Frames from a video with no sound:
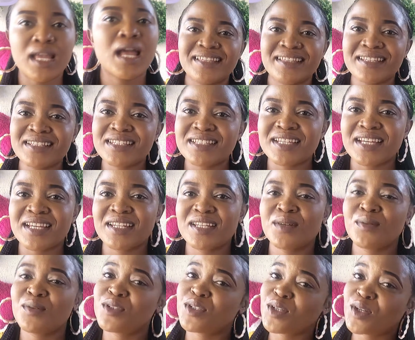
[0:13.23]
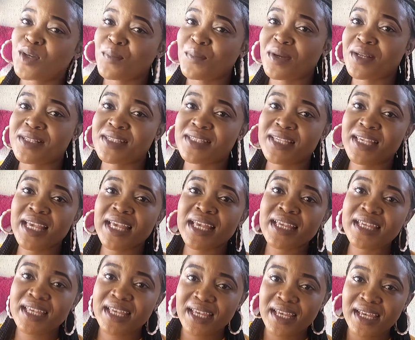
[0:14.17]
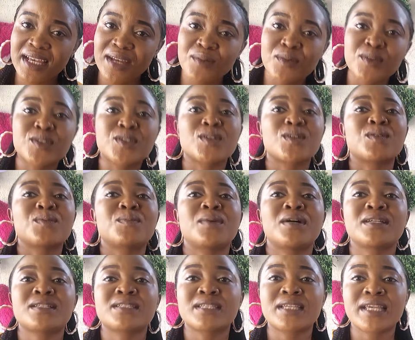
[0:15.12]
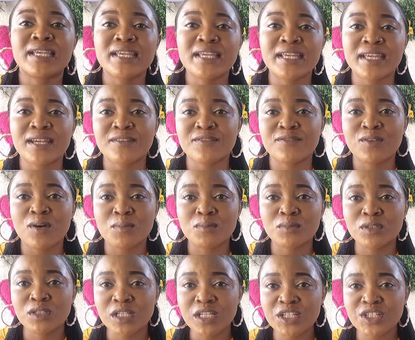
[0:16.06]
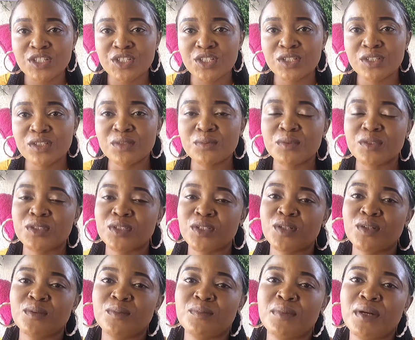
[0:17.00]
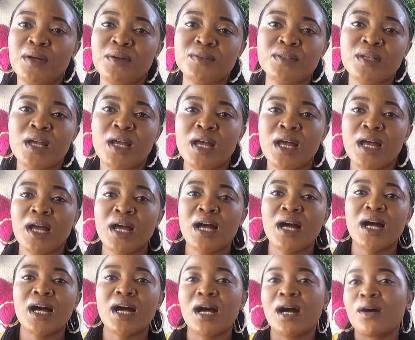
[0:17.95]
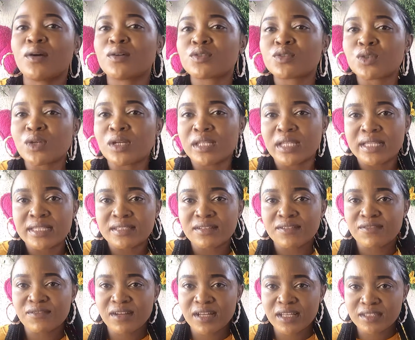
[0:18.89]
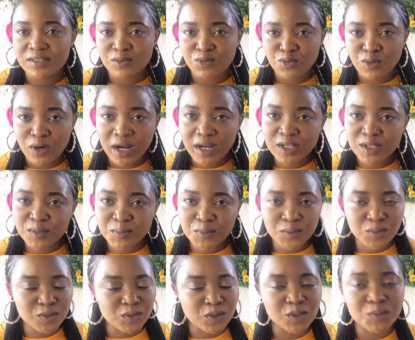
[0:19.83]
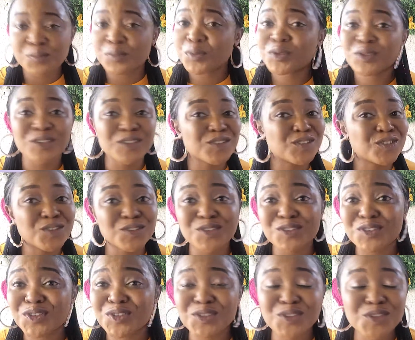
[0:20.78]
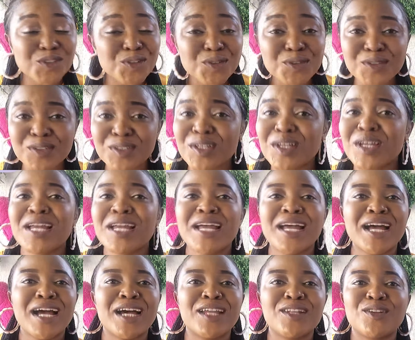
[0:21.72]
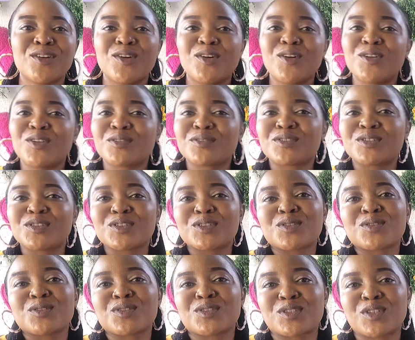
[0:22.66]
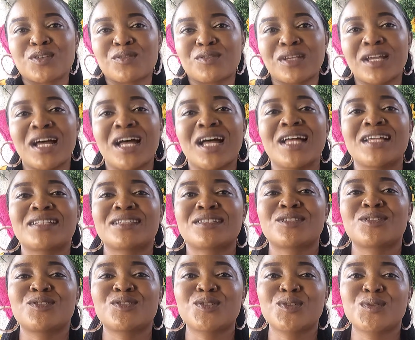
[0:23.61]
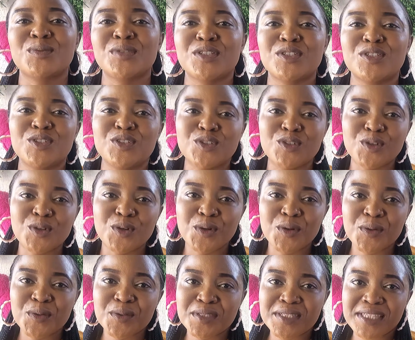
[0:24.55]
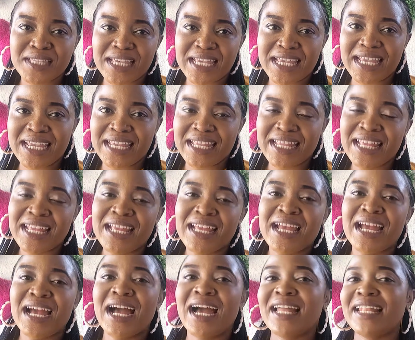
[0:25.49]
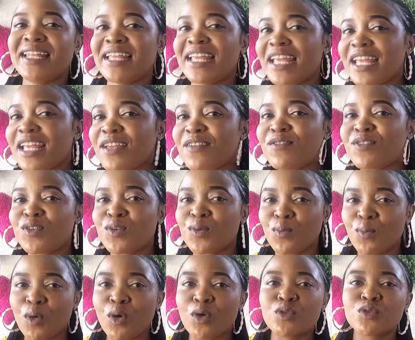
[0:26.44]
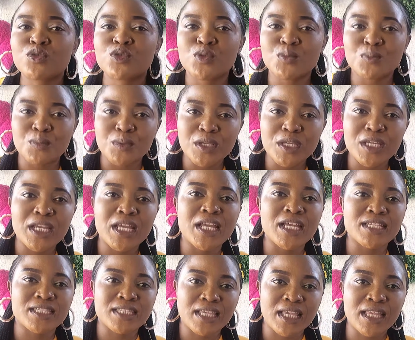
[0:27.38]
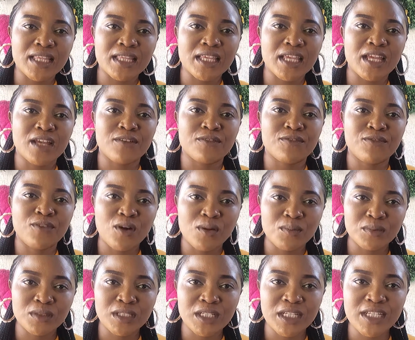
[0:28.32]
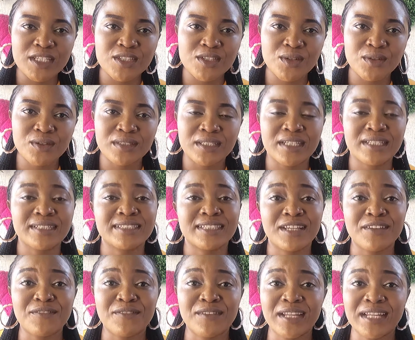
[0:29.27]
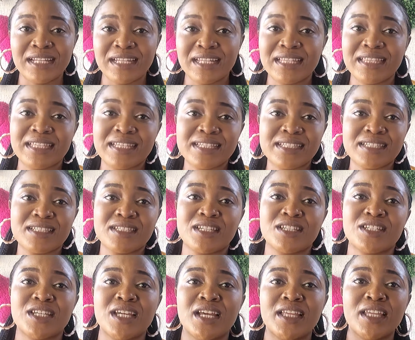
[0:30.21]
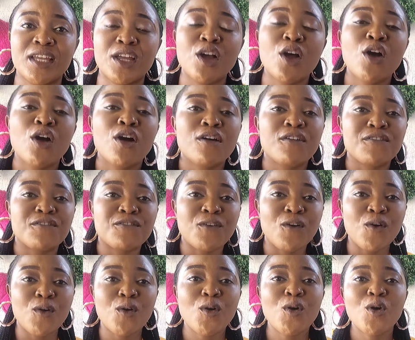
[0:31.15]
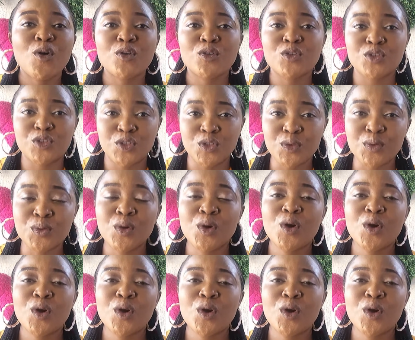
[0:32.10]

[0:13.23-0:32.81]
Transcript: This channel we talk about skincare, we talk about skincare formulation, we talk about how to identify the right product not to use, and all of those good stuff that has to do with your skin. And if you want to be a skincare formulator, then definitely this is a channel for you.